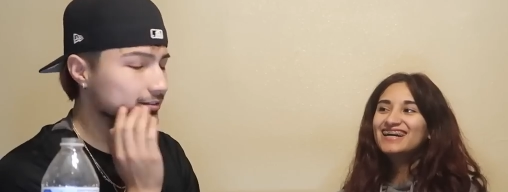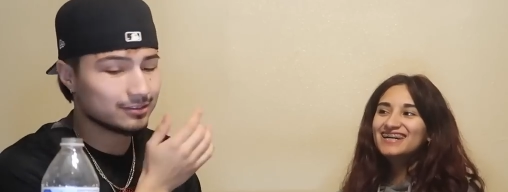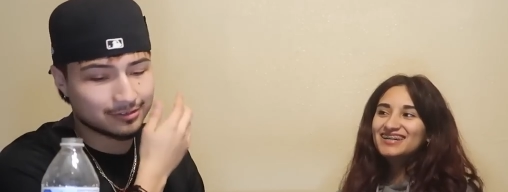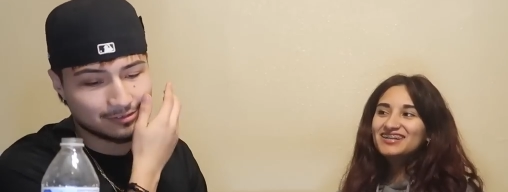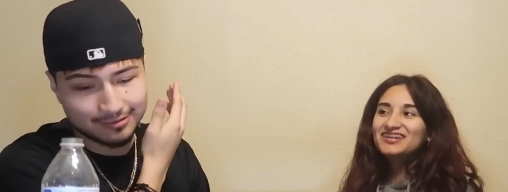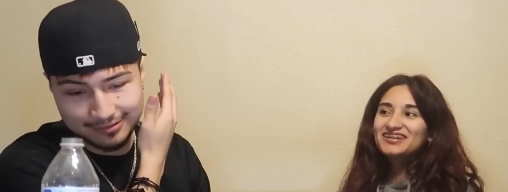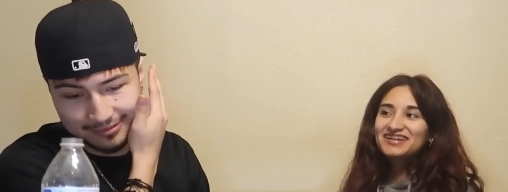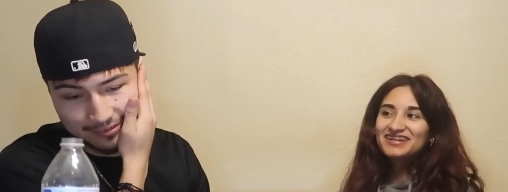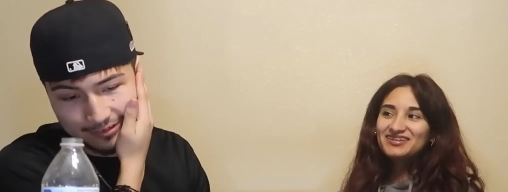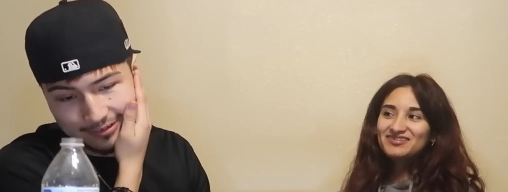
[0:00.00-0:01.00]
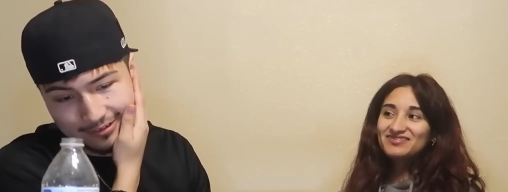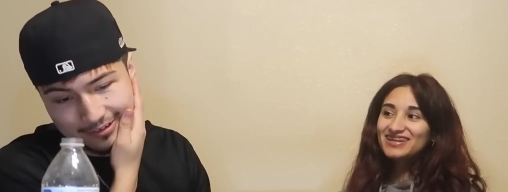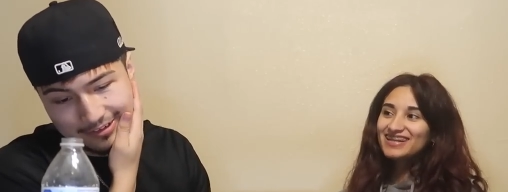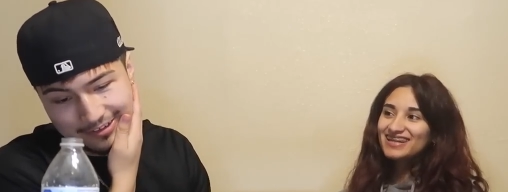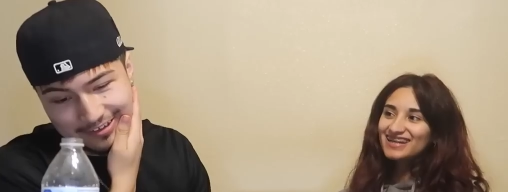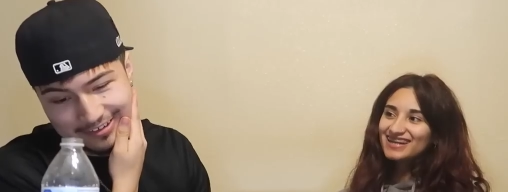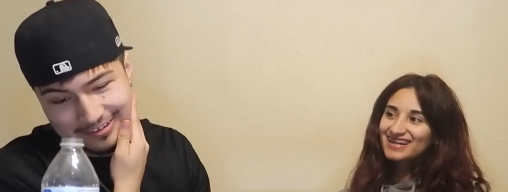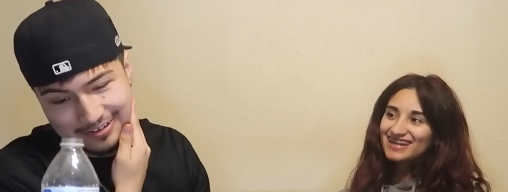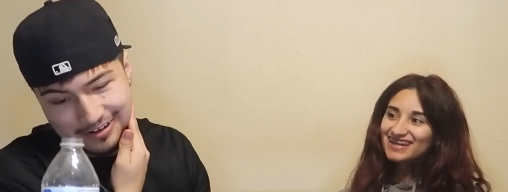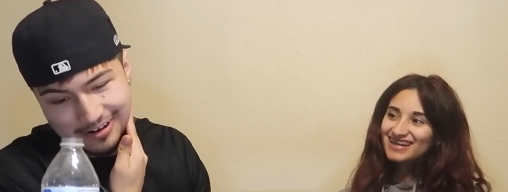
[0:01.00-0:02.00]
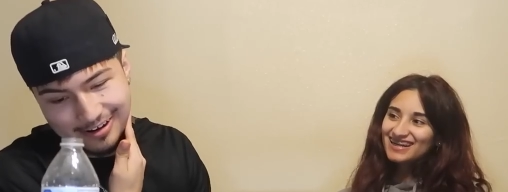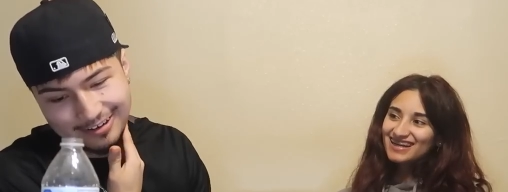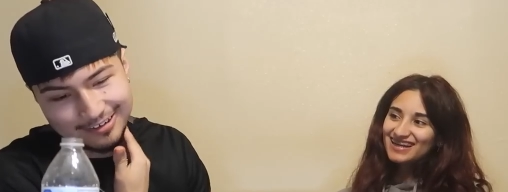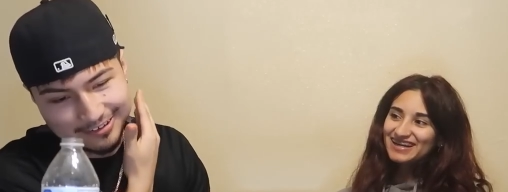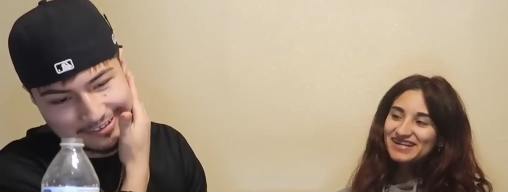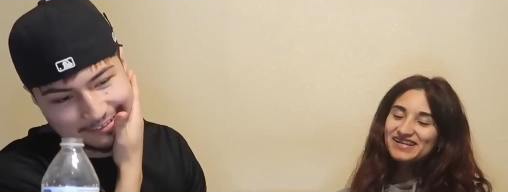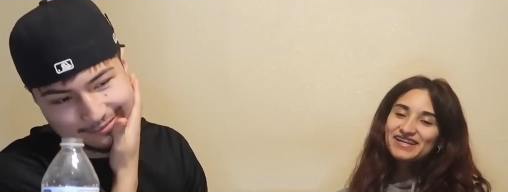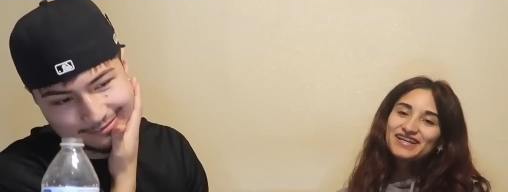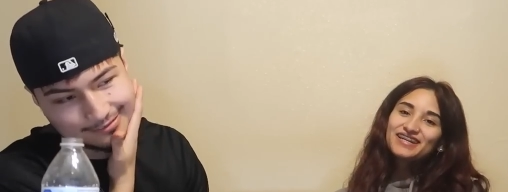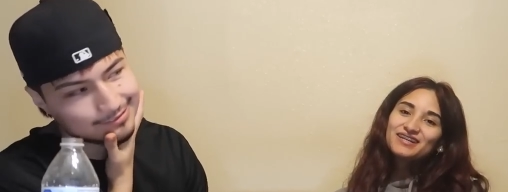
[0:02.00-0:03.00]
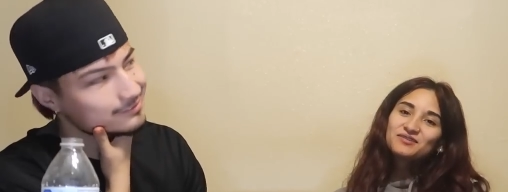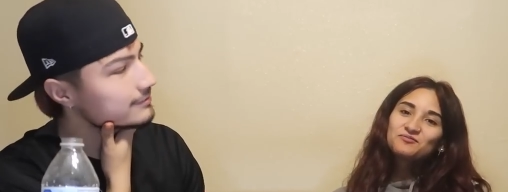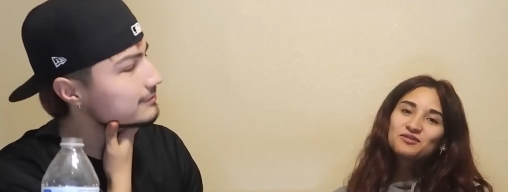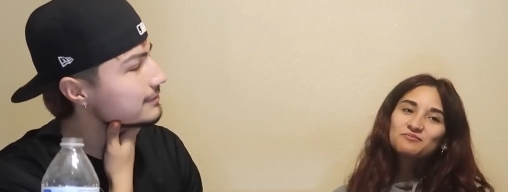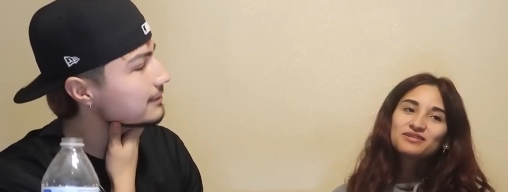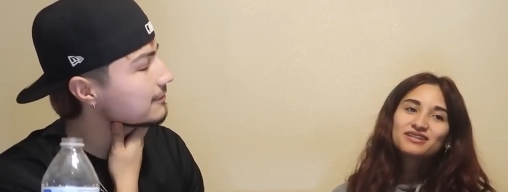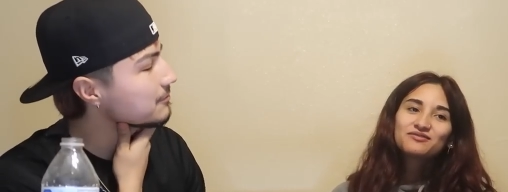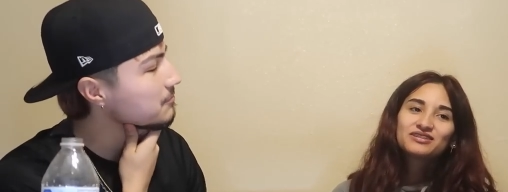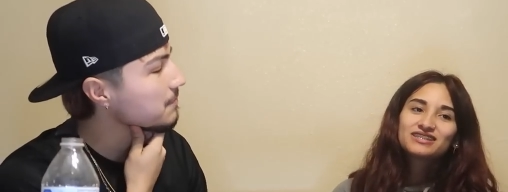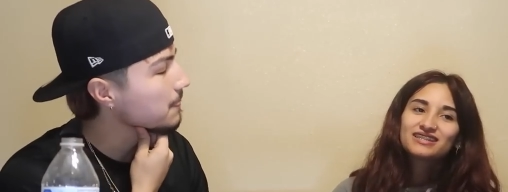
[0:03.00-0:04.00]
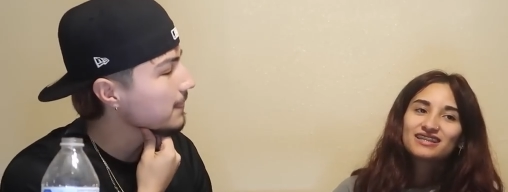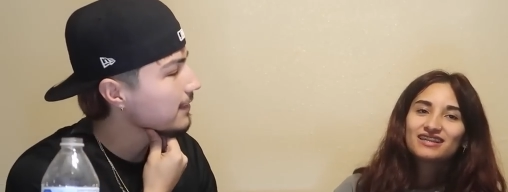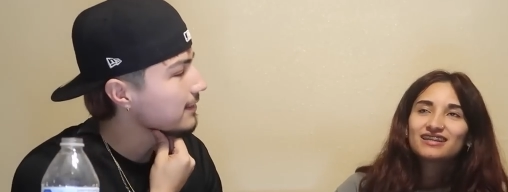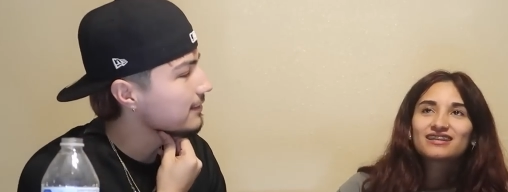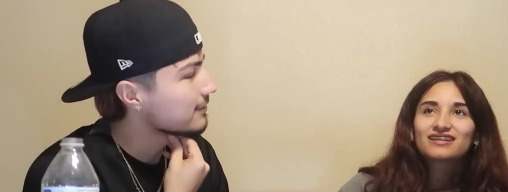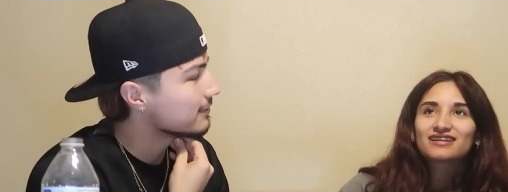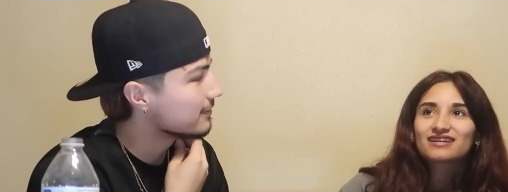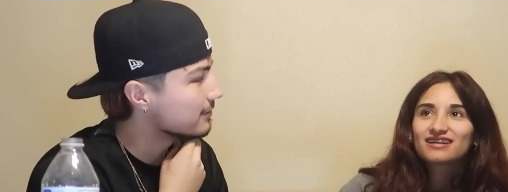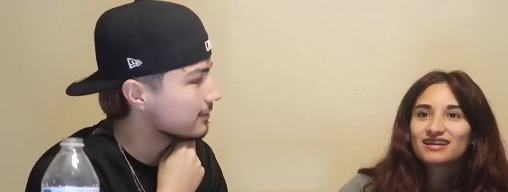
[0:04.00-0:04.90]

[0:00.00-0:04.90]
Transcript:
Speaker 1: That's all you. Me? Yeah. Well, I mean, it wasn't like